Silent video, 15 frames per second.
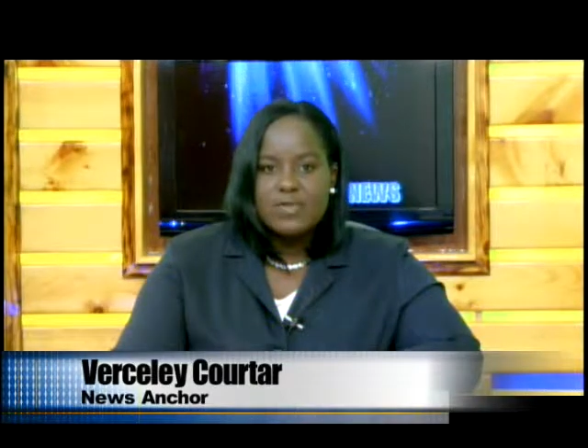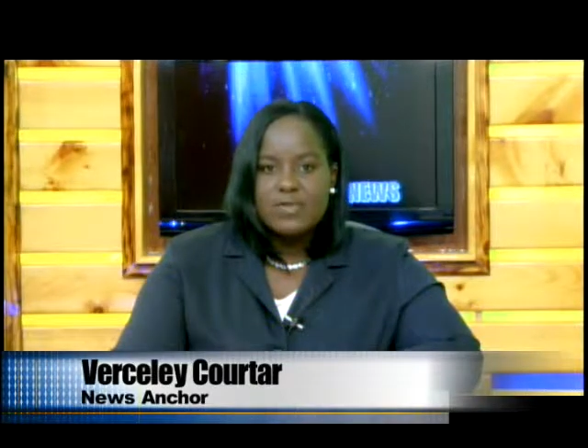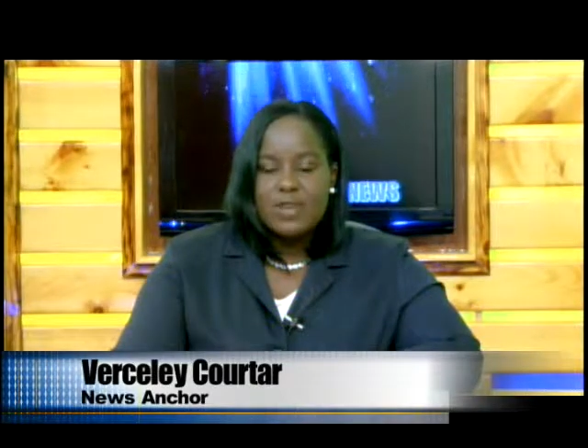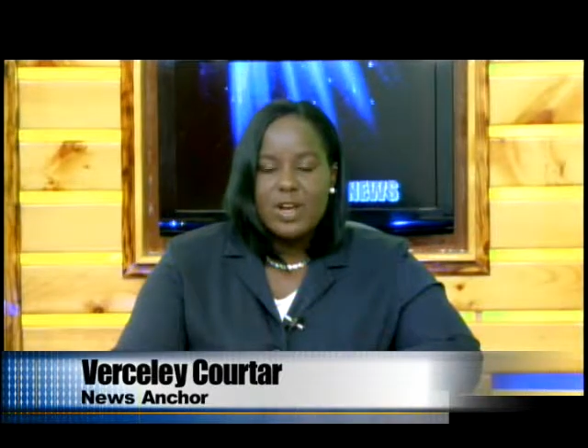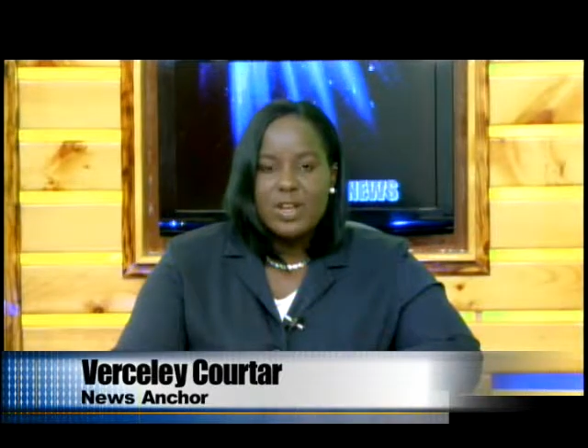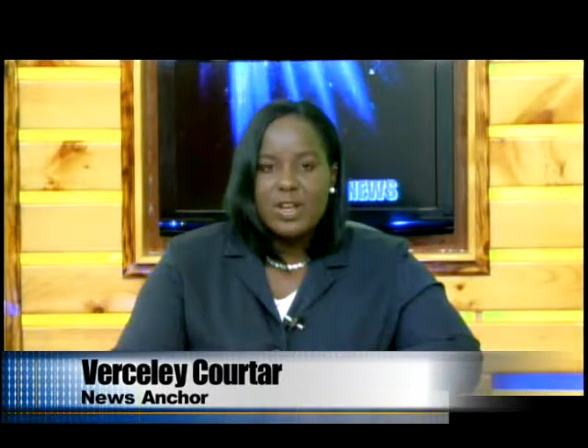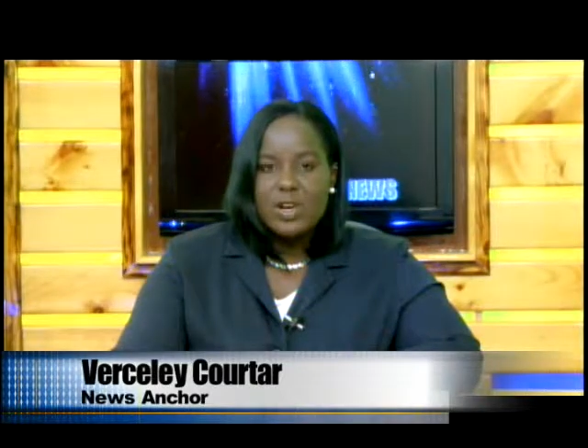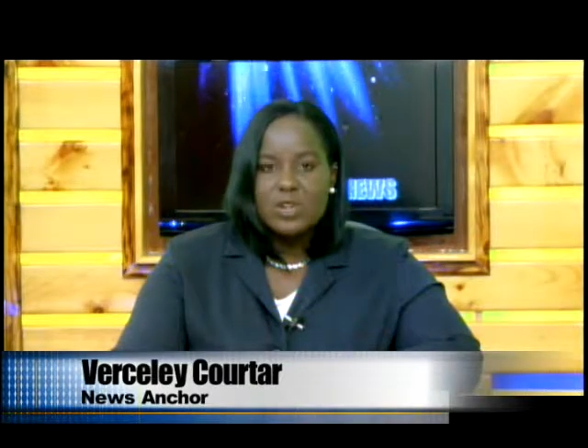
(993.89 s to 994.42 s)

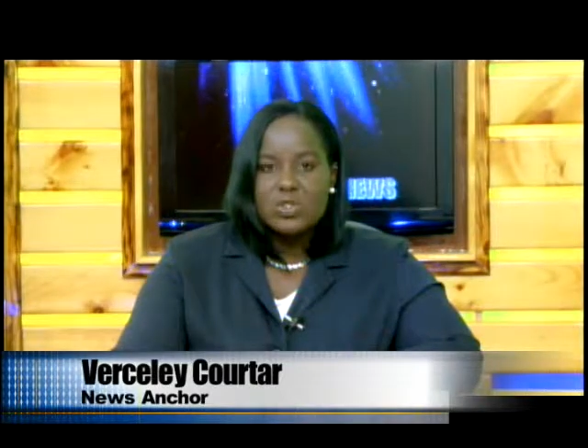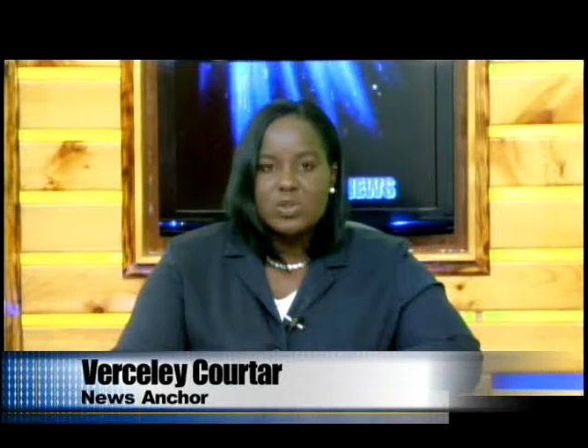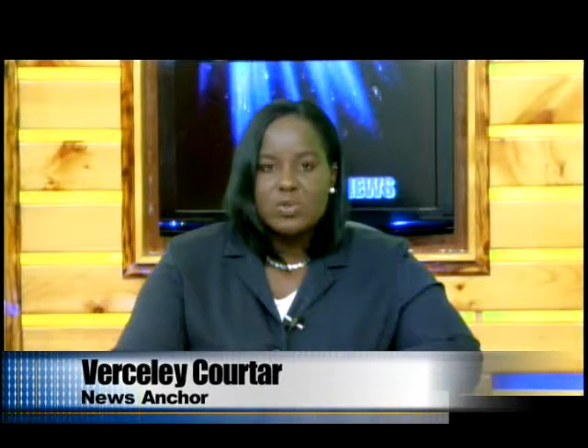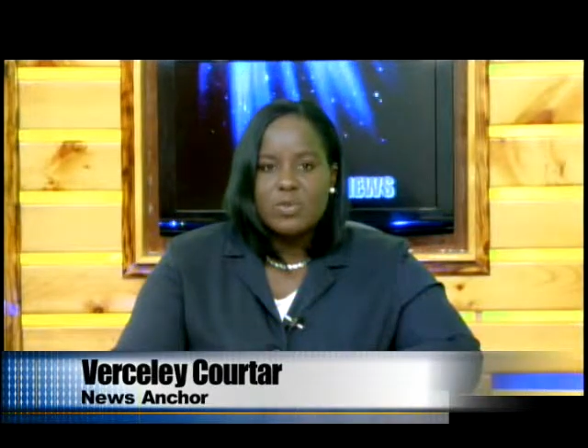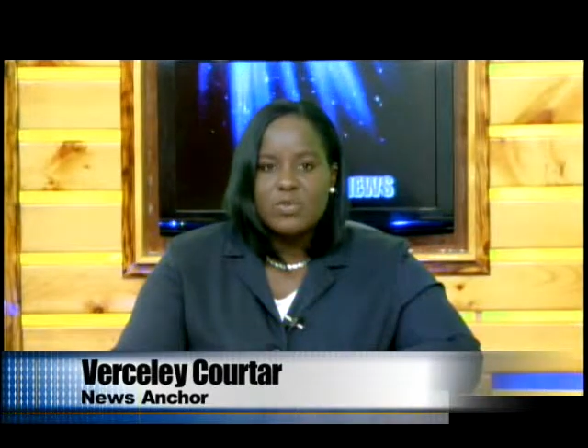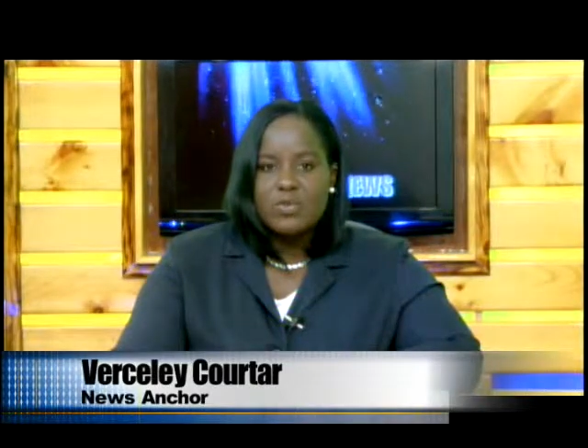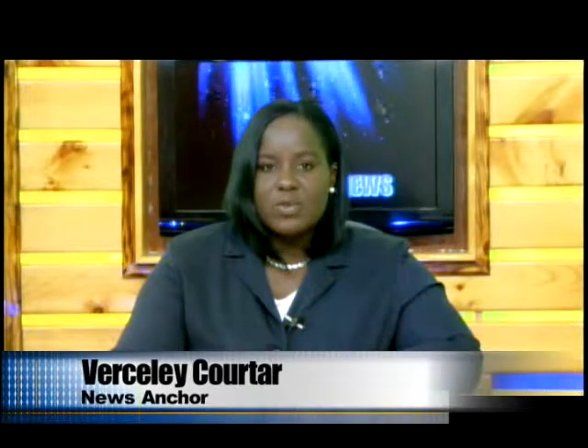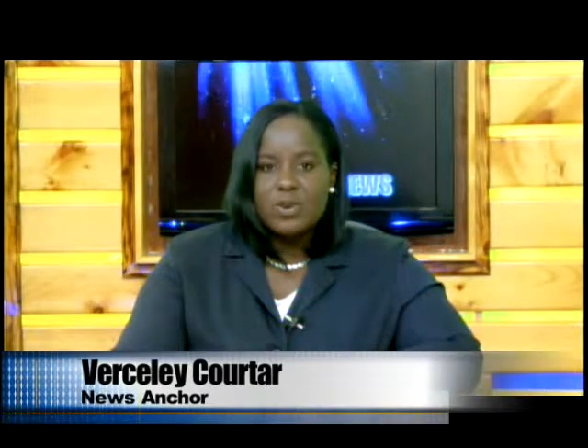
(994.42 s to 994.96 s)
Friday,
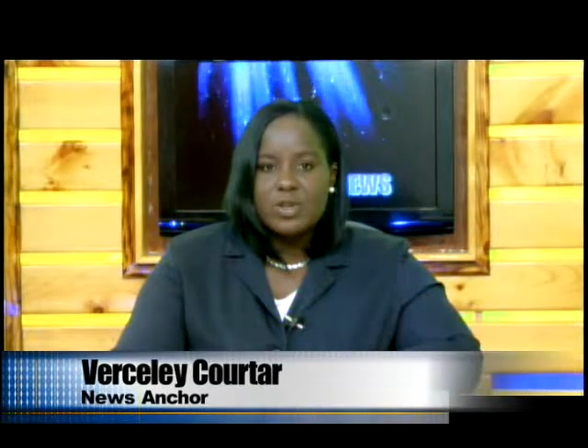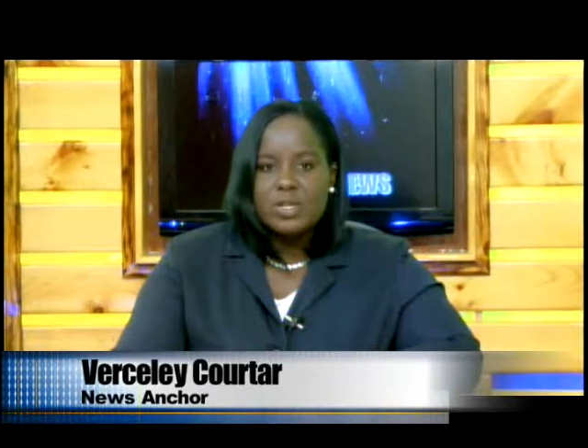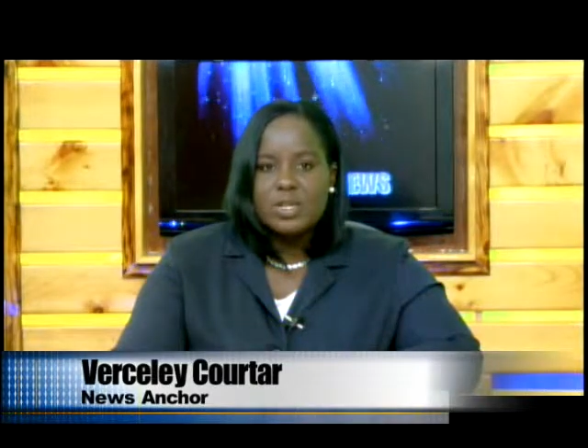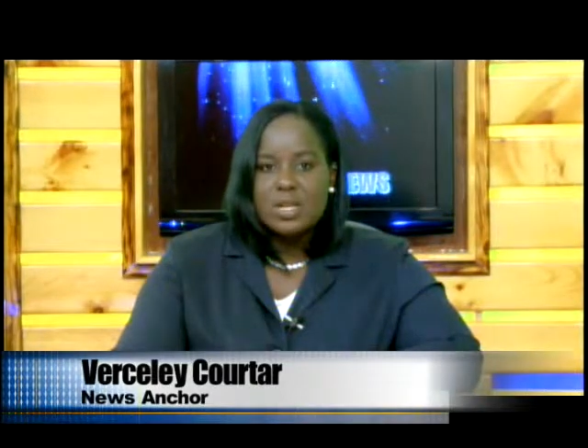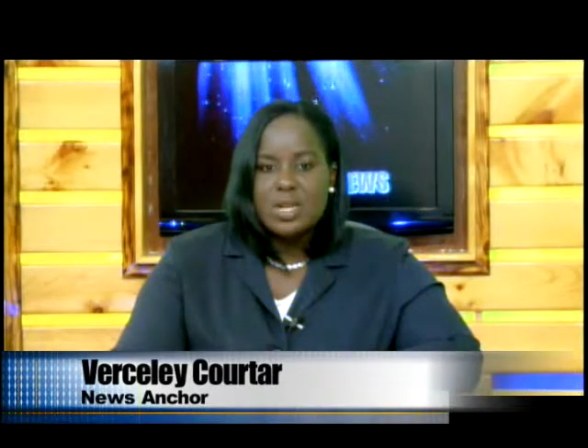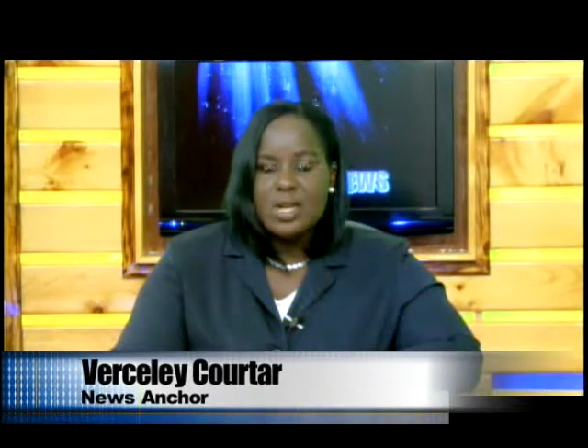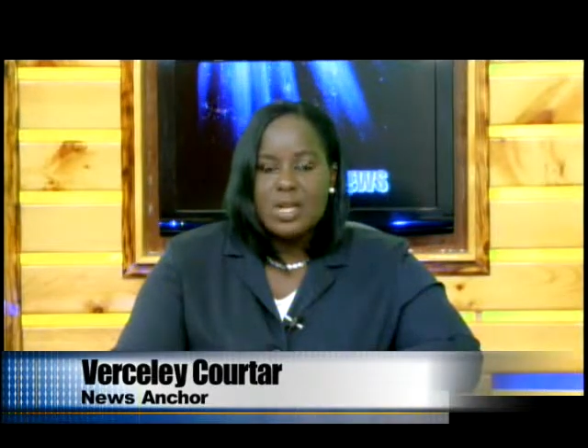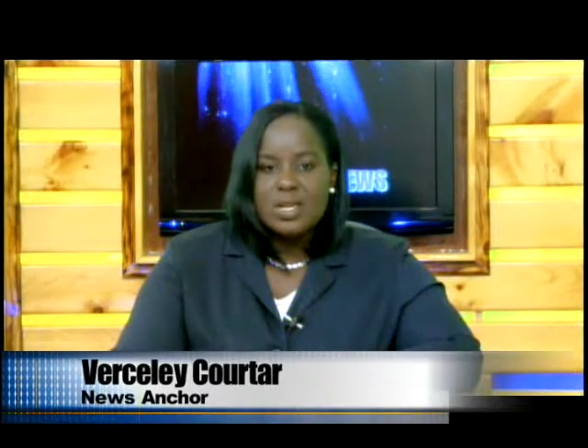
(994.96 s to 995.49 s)
October 4th,